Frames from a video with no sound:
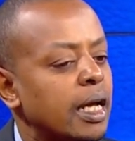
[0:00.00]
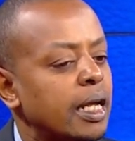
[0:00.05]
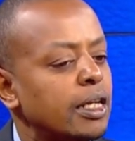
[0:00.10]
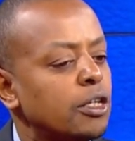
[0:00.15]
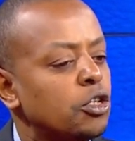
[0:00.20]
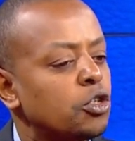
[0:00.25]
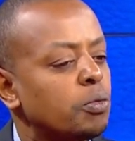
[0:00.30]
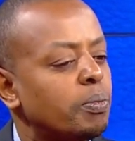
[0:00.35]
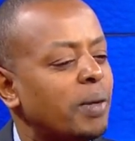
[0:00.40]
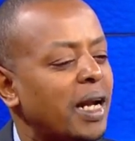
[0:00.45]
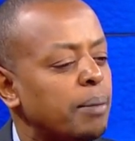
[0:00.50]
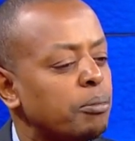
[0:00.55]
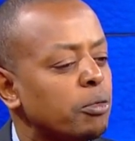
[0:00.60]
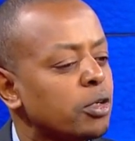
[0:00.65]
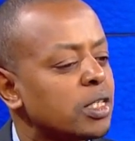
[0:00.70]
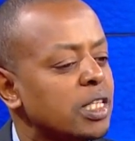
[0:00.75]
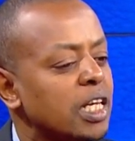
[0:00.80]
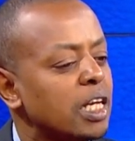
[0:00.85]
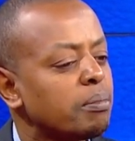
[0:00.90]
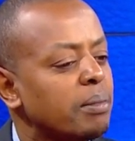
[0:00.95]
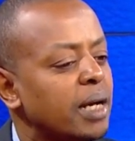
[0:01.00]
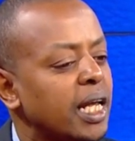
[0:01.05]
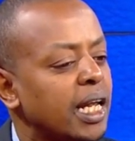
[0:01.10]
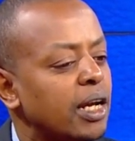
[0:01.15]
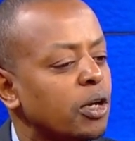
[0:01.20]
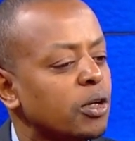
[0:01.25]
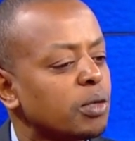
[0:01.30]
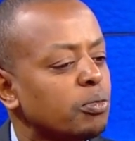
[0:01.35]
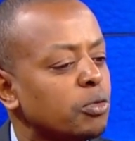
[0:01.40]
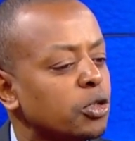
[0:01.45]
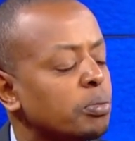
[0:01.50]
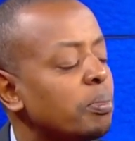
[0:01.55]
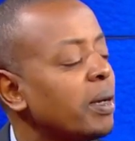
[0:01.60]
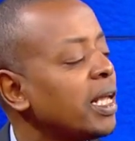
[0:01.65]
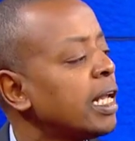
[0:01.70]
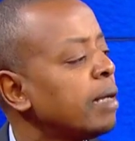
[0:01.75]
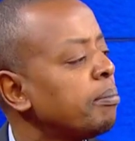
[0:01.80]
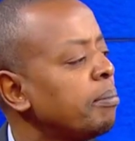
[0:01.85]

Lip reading: an issue. But I'm not saying men are not emotional.